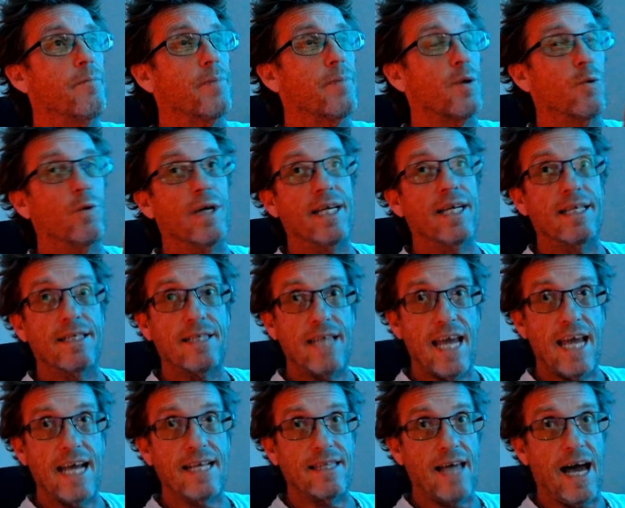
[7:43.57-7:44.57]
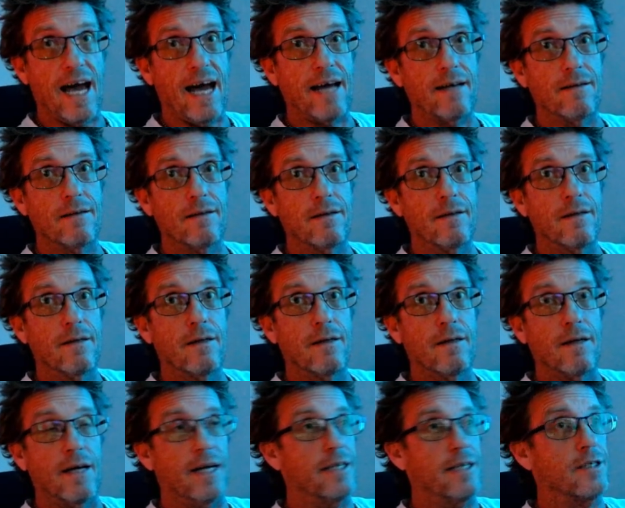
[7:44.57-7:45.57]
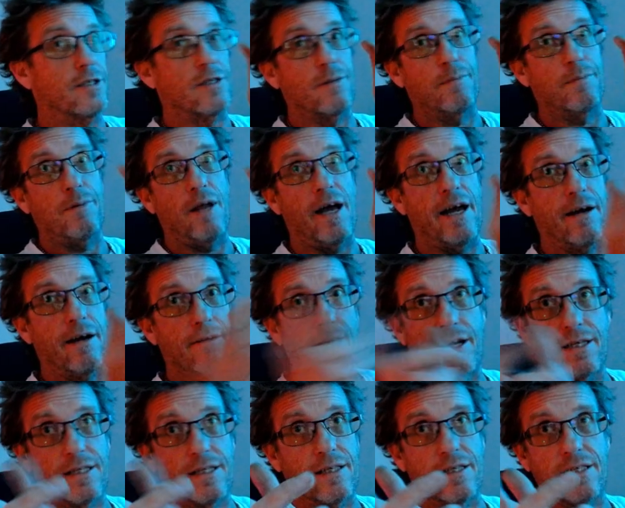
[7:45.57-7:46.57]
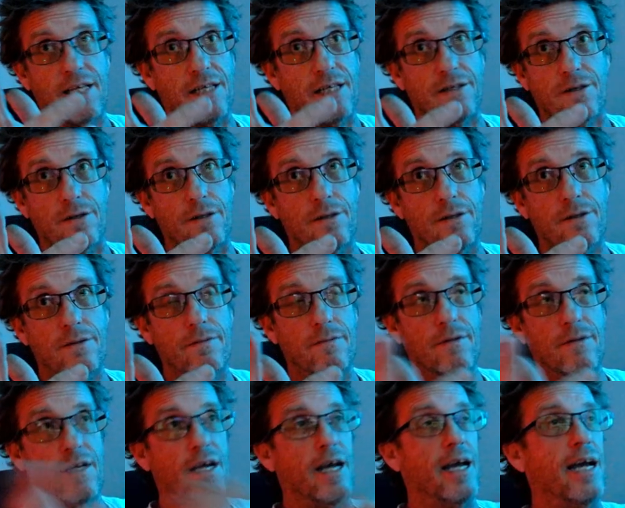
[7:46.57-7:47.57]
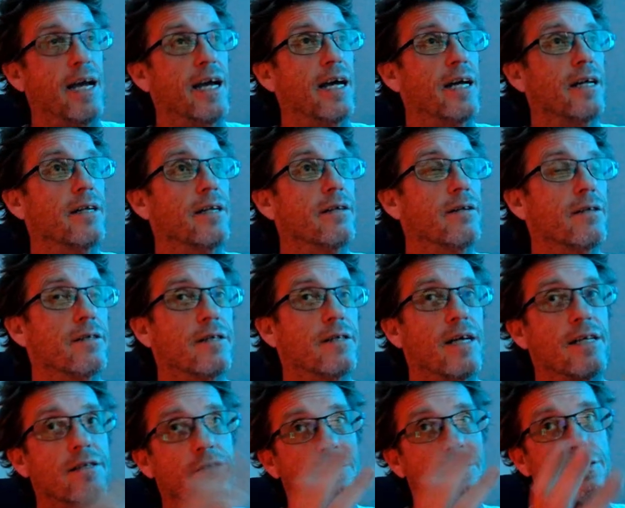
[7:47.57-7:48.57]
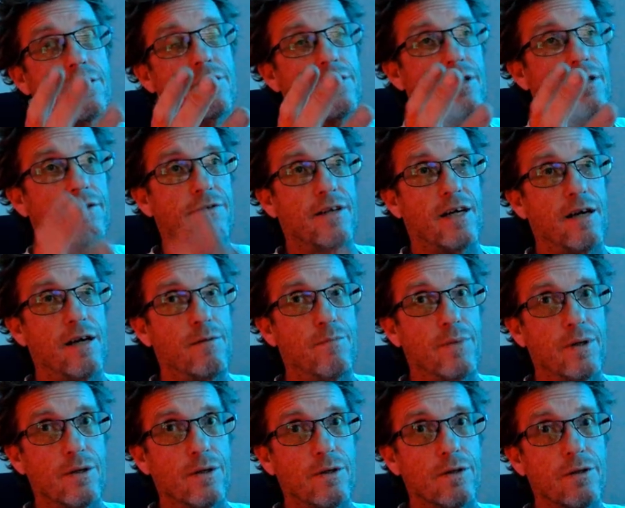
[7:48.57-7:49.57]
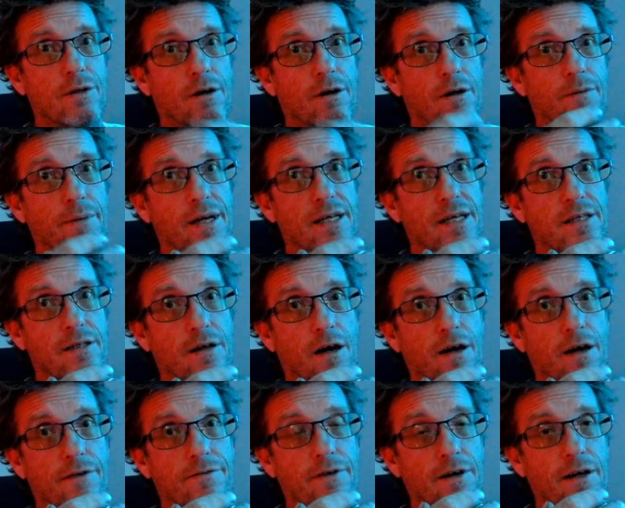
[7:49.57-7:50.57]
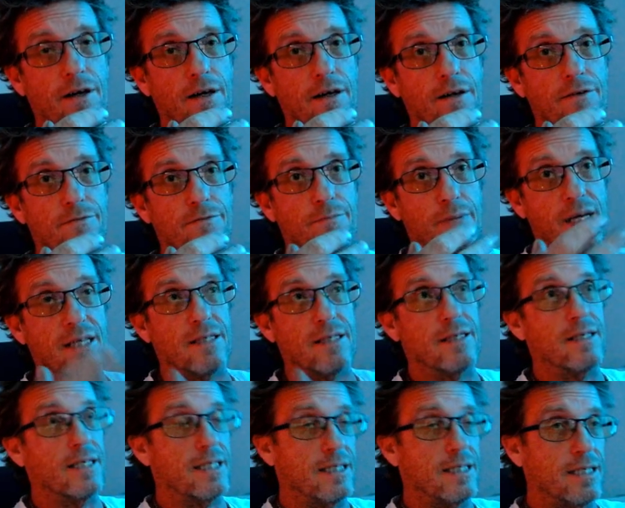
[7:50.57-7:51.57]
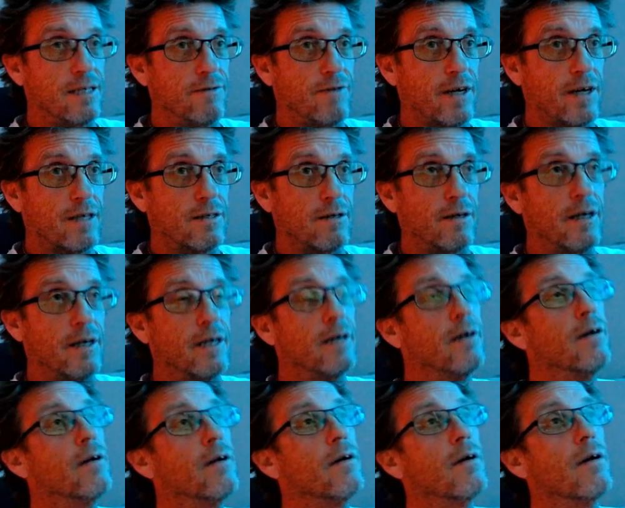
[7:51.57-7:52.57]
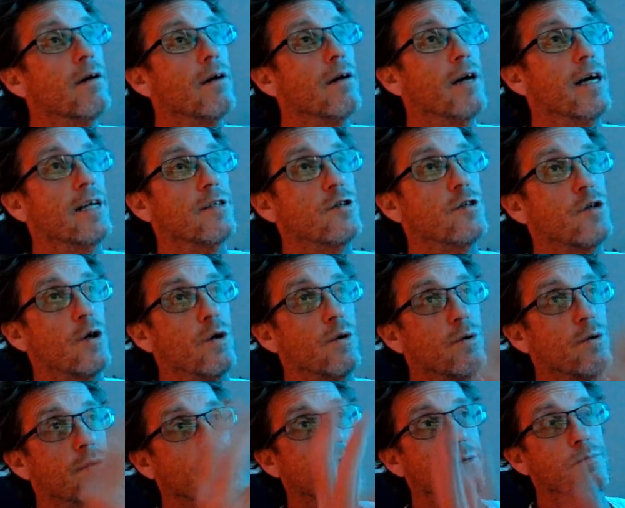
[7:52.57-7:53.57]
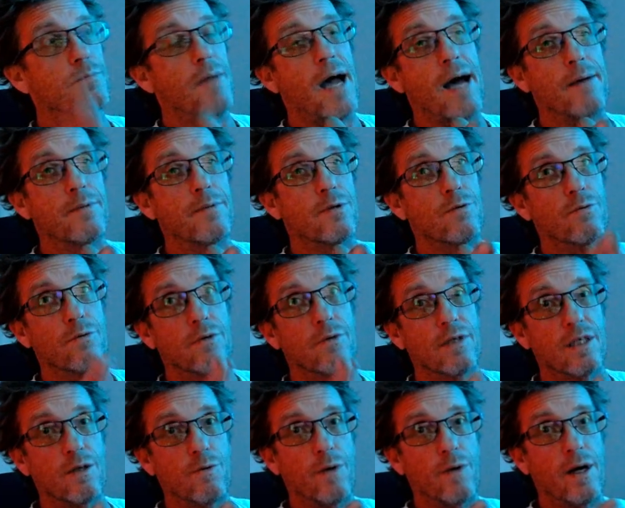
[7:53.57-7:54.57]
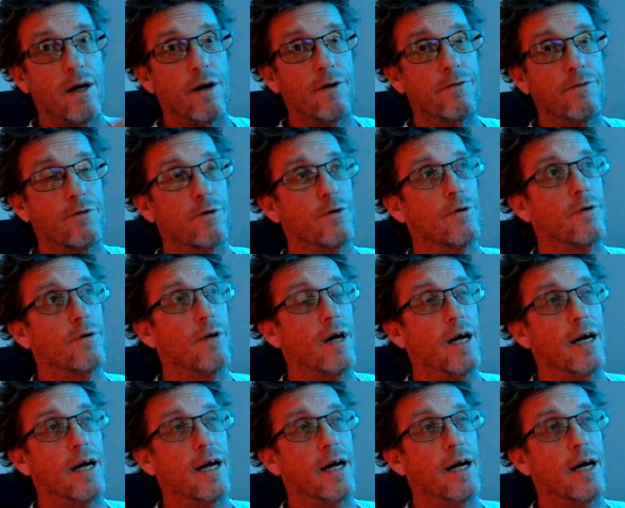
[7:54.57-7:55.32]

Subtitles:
we can take that and just apply it right to the tensors. And the tensors and stuff that I build are based off of base 60 vectoring. And so this maps really well for